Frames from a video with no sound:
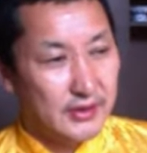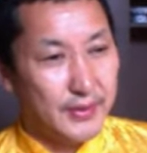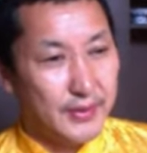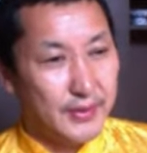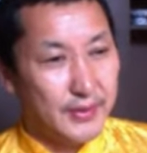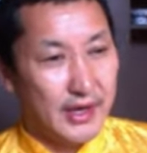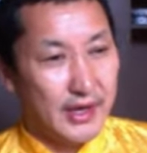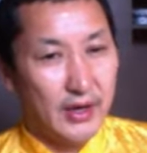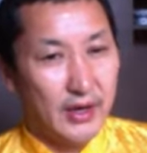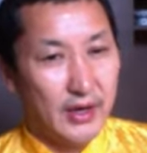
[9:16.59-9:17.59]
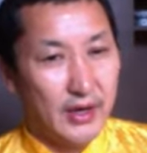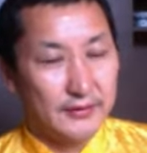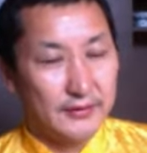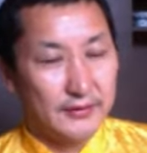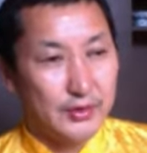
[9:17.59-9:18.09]
to be aware
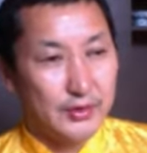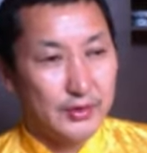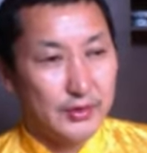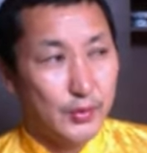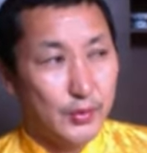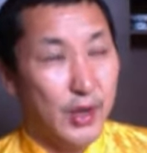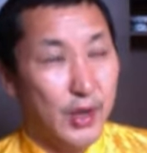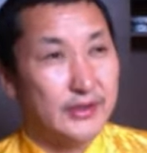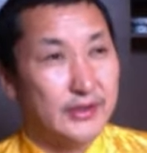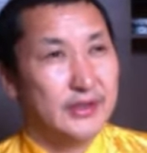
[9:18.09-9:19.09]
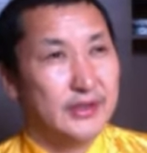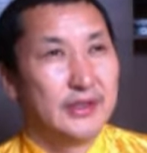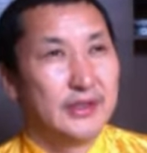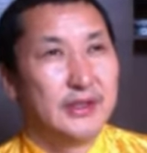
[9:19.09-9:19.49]
of what